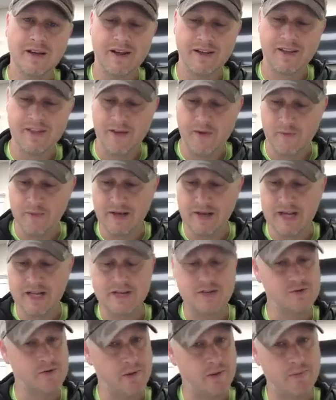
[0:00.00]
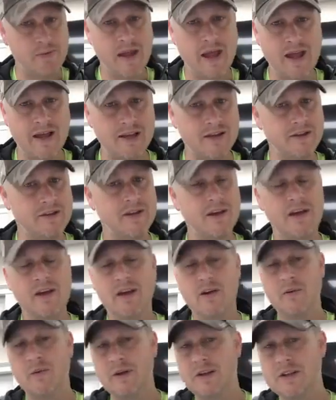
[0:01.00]
and that we need to repent.
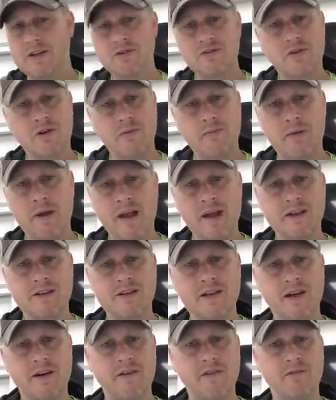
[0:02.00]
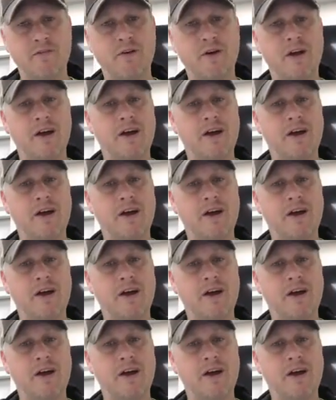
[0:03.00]
We need to repent of,